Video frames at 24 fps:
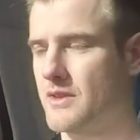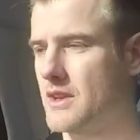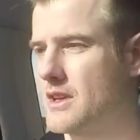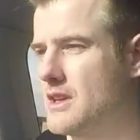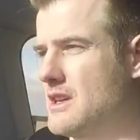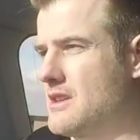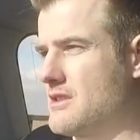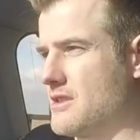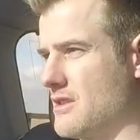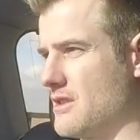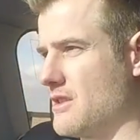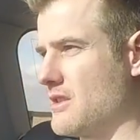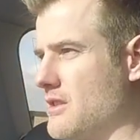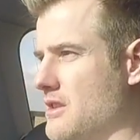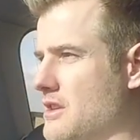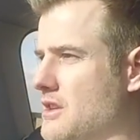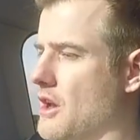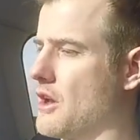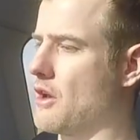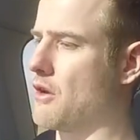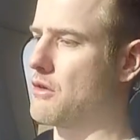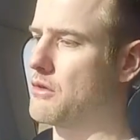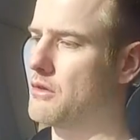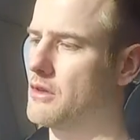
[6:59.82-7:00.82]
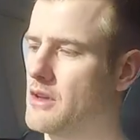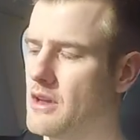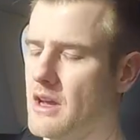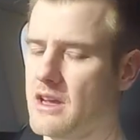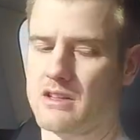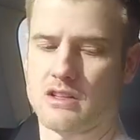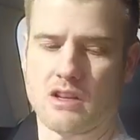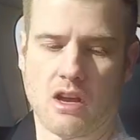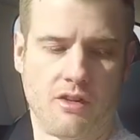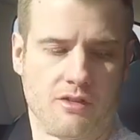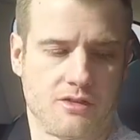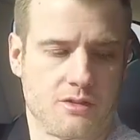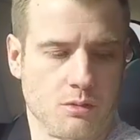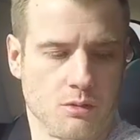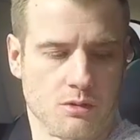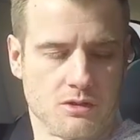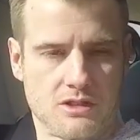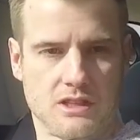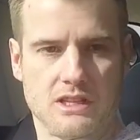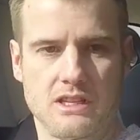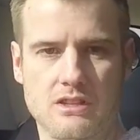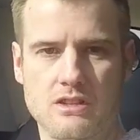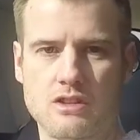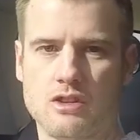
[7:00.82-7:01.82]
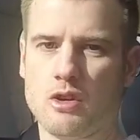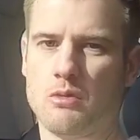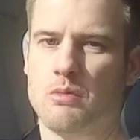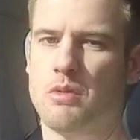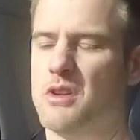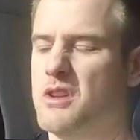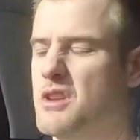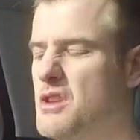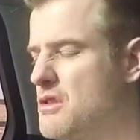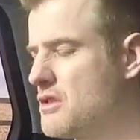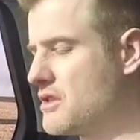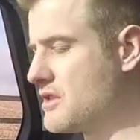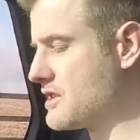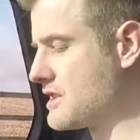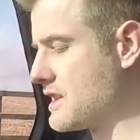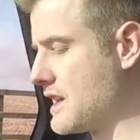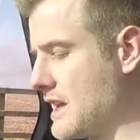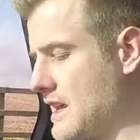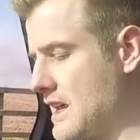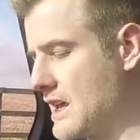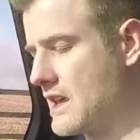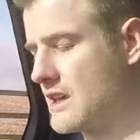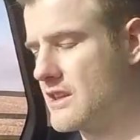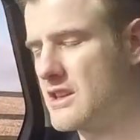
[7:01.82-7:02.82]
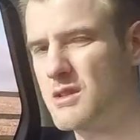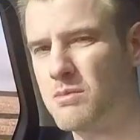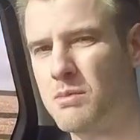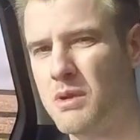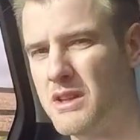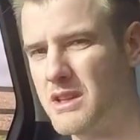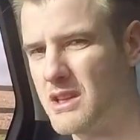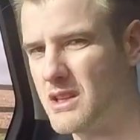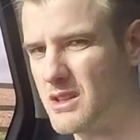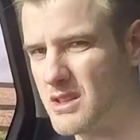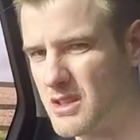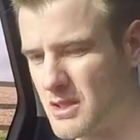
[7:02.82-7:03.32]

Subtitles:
isn't, you know, as comfortable as these two, but you can sit here. There's plenty of